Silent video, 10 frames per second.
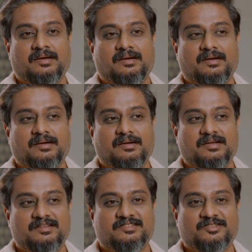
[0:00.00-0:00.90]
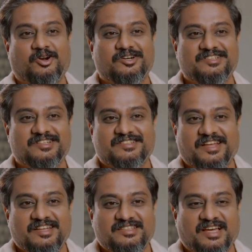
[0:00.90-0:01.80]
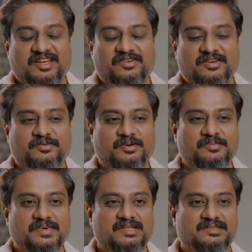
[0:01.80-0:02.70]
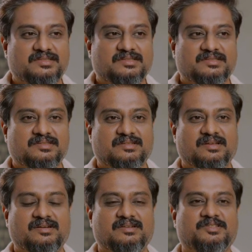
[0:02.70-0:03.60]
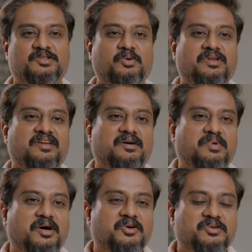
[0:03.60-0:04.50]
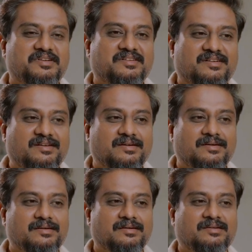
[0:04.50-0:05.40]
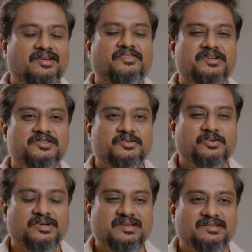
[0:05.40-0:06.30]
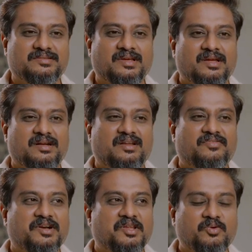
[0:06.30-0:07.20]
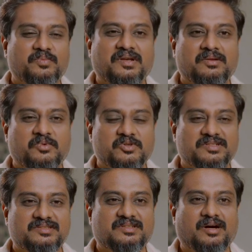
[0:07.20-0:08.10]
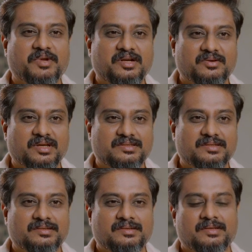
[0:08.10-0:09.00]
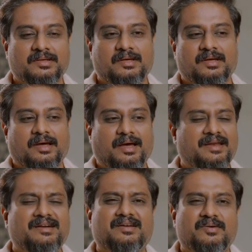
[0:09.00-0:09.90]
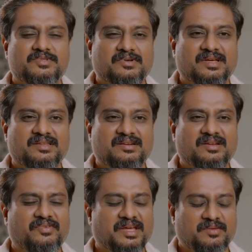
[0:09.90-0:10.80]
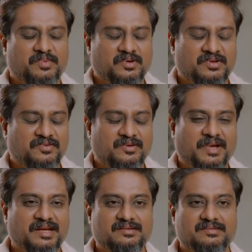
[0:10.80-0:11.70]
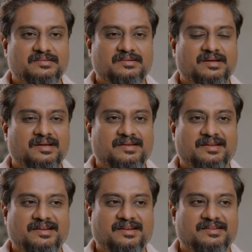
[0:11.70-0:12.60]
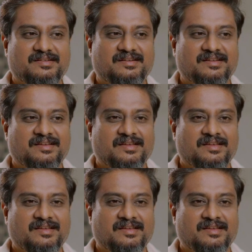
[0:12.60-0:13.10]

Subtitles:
it's not just any sci-fi film, it's a story about different stories, different human emotions coming together, and it comes together in a very beautiful manner. And